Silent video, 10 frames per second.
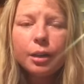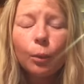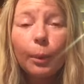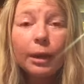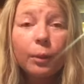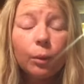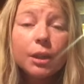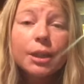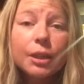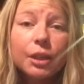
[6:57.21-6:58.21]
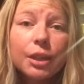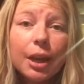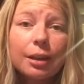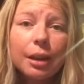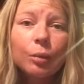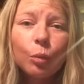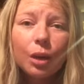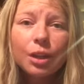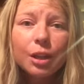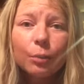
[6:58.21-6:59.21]
Nobody wants to sit and
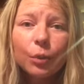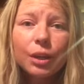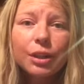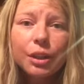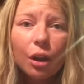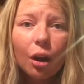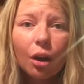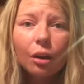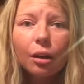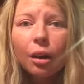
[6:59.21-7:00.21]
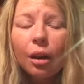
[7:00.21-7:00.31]
watch someone talk